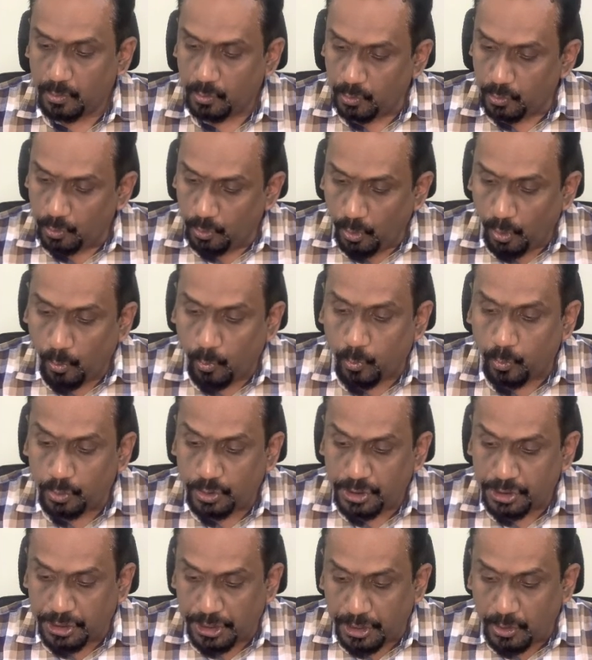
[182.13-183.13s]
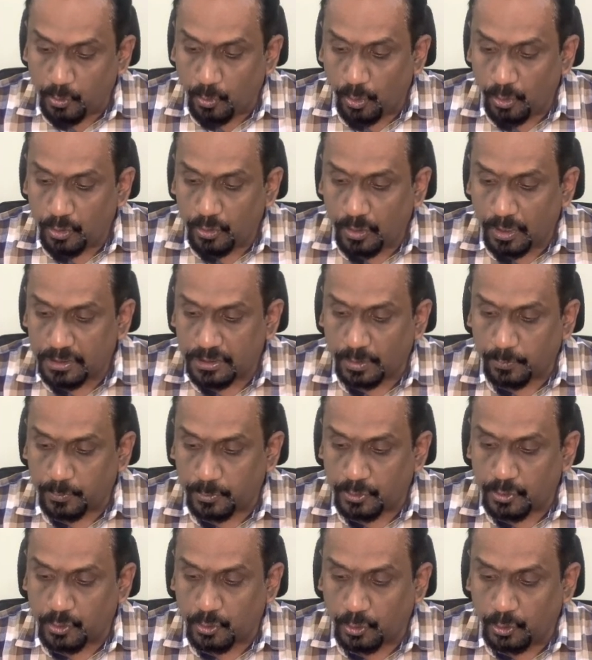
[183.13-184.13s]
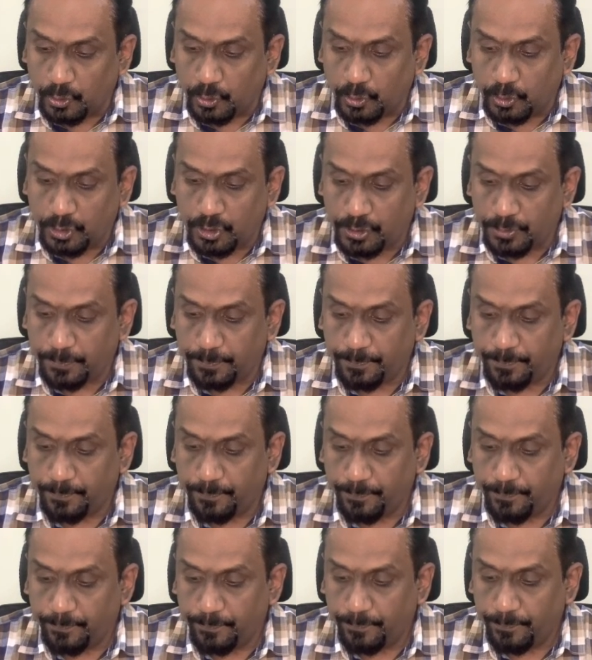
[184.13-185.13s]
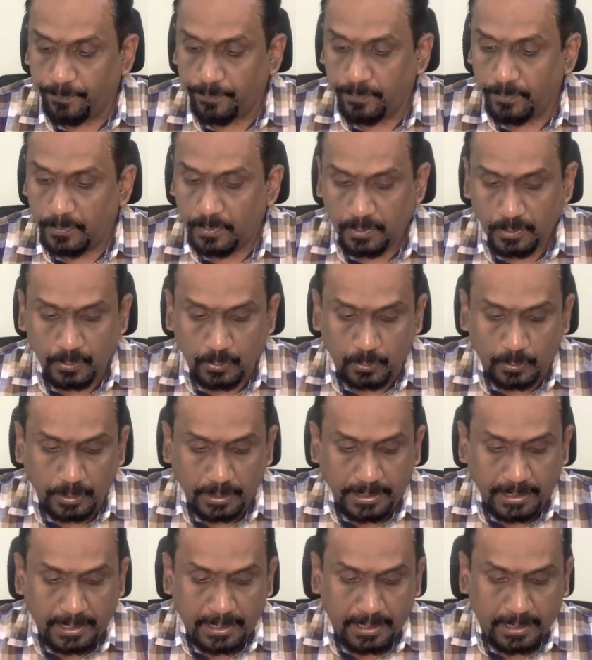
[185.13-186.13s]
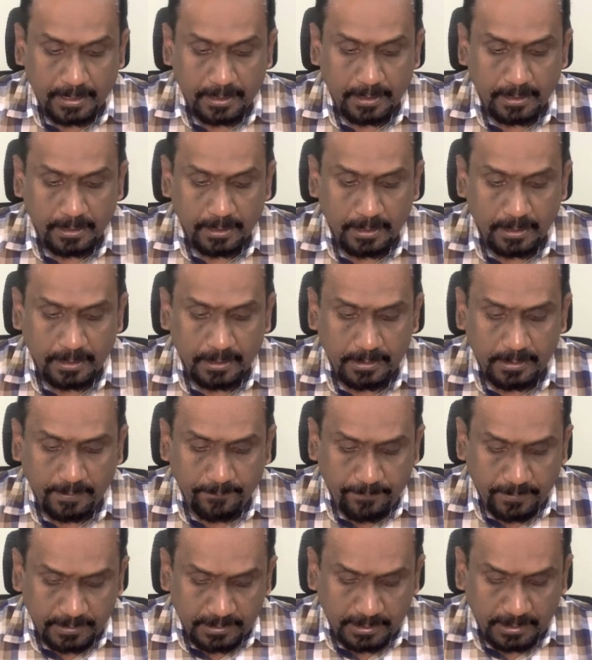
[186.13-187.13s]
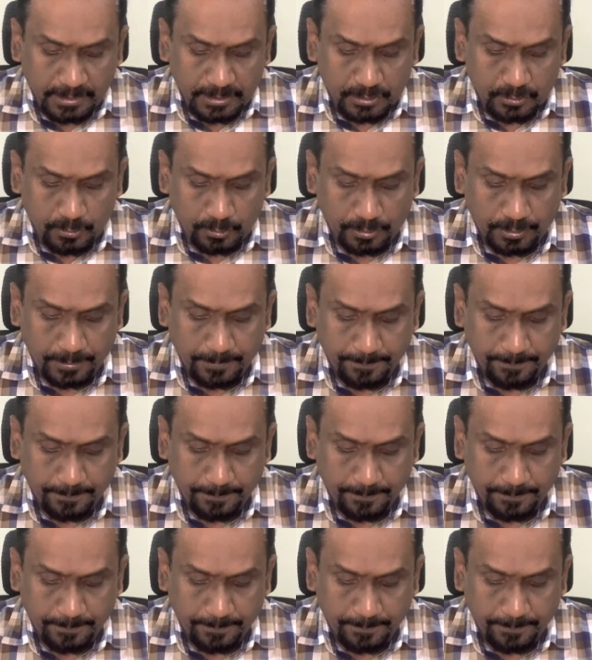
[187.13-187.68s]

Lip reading: you know which T code you are supposed to use to clear, everything is good.